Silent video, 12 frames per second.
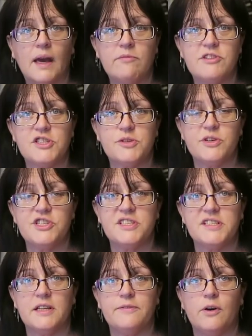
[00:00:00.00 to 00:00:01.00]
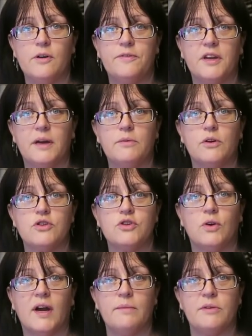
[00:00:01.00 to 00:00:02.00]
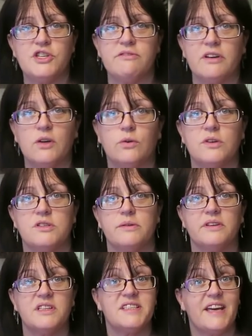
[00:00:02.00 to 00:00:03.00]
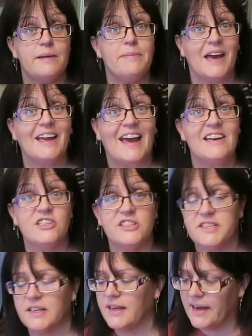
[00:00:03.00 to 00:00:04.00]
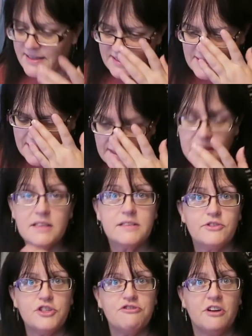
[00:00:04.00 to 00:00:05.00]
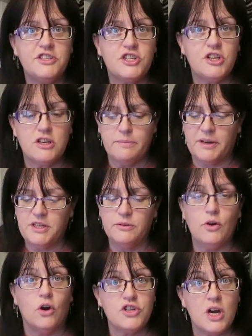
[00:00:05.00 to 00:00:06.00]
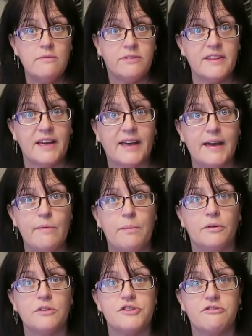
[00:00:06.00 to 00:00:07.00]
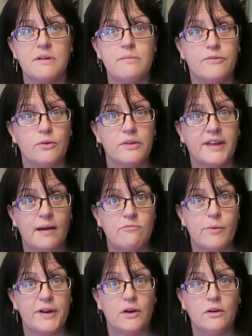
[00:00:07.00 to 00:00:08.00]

Camera just switched itself off, and I'm not sure how much it recorded, so I'm going to say a bit again just in case. So I've just tried to show you my new notch. Hopefully that came up on the screen before the camera went